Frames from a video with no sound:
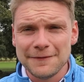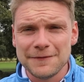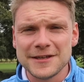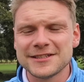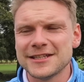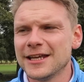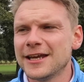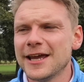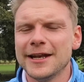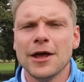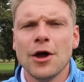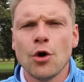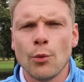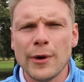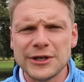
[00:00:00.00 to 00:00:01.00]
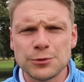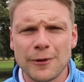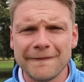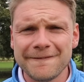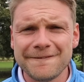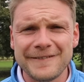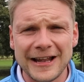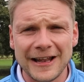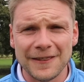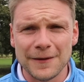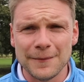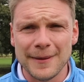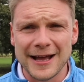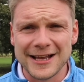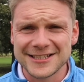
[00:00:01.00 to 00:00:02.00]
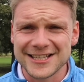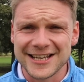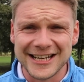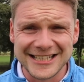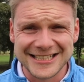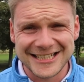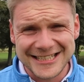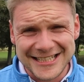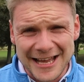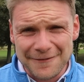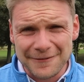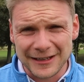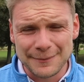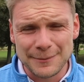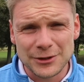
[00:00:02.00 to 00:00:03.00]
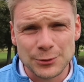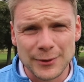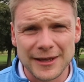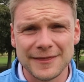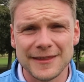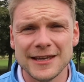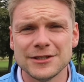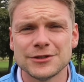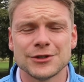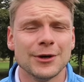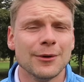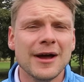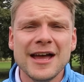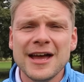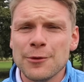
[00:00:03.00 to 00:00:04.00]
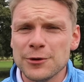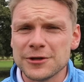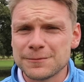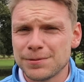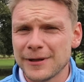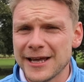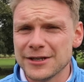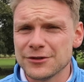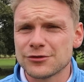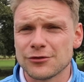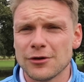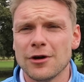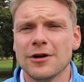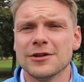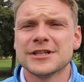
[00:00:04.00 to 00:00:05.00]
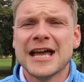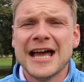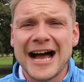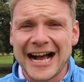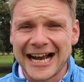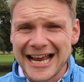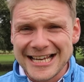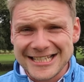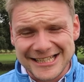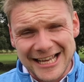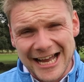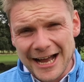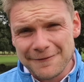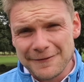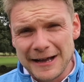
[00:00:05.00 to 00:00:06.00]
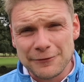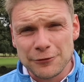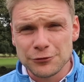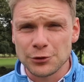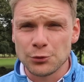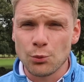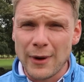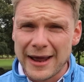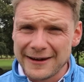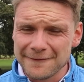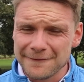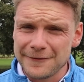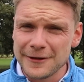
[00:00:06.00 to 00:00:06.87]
this thinking, which one felt the best, and it's definitely between these two. We're splitting straws. I guess the i500 went